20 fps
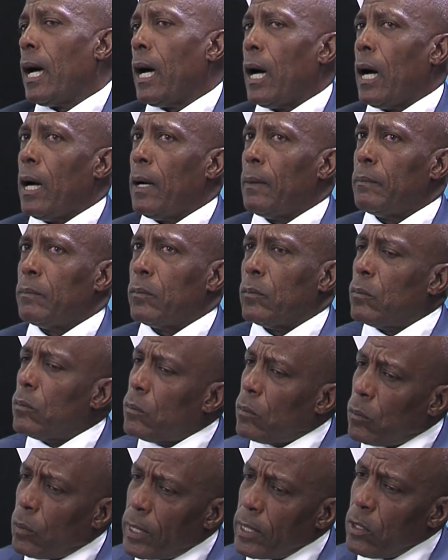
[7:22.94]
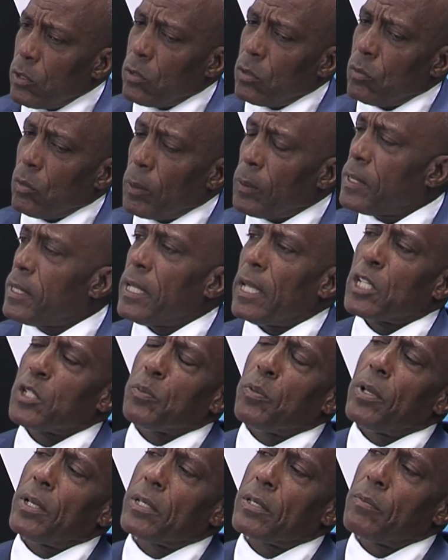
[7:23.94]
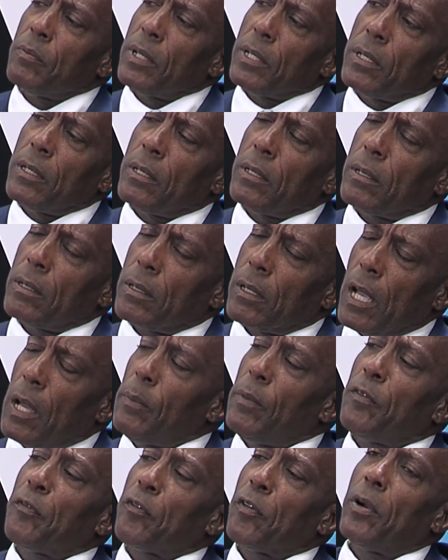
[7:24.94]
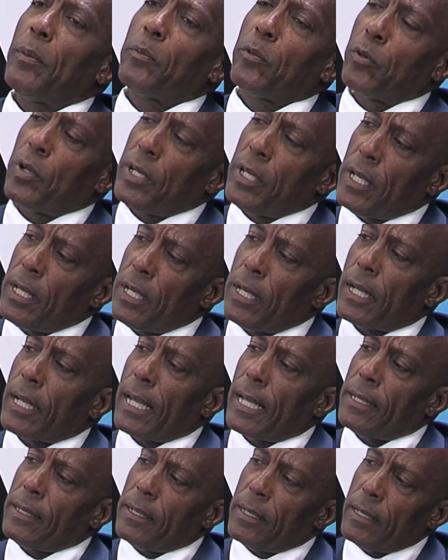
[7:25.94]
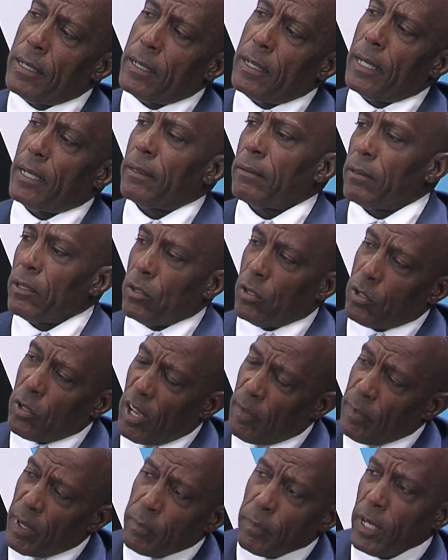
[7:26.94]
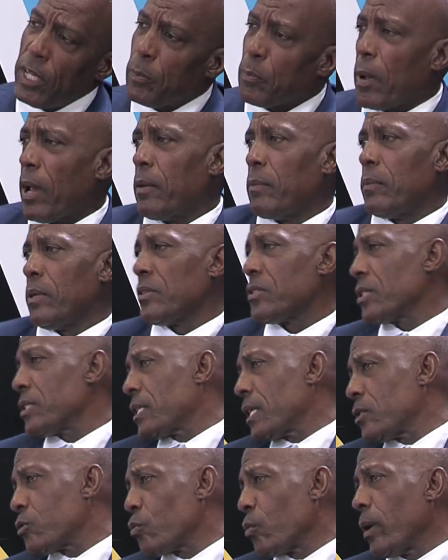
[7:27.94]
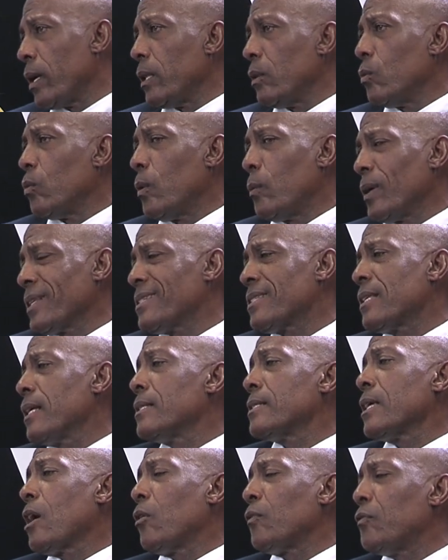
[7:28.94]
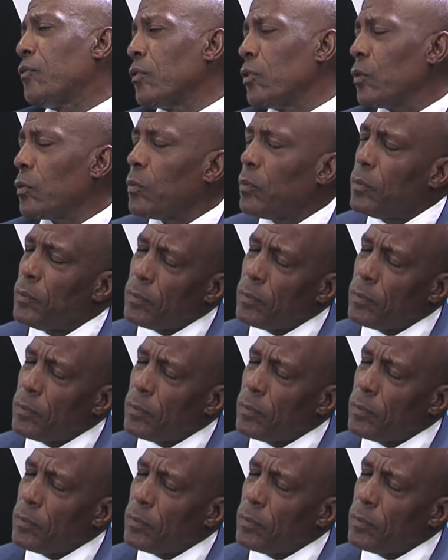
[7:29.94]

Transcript: Um, what is what was the experience meeting coming from Grenada, Canada, and you know you have met many prime ministers as well. What stands out for you?